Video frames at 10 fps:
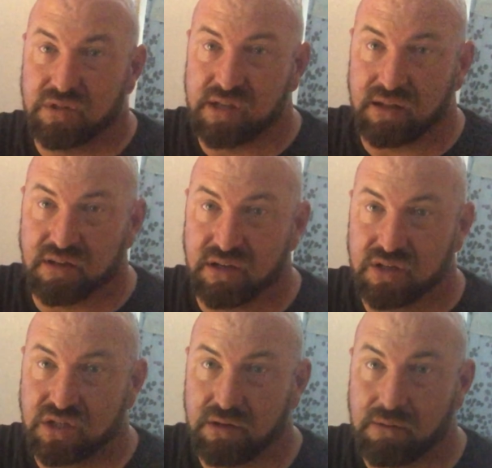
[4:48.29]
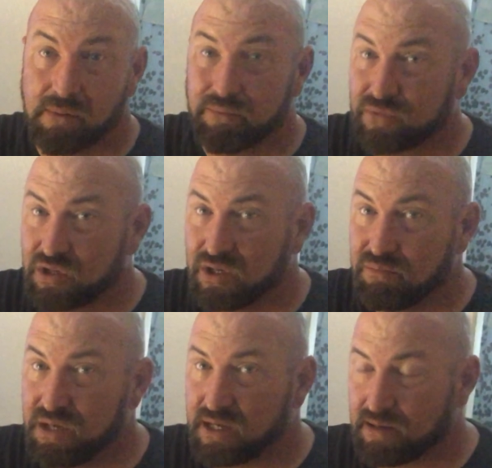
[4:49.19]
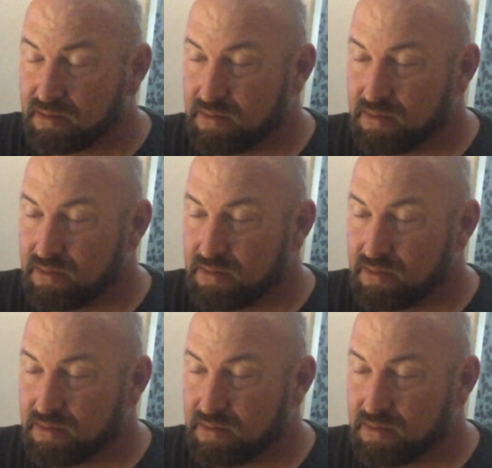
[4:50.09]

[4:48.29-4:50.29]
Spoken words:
Is that the issue? Could be.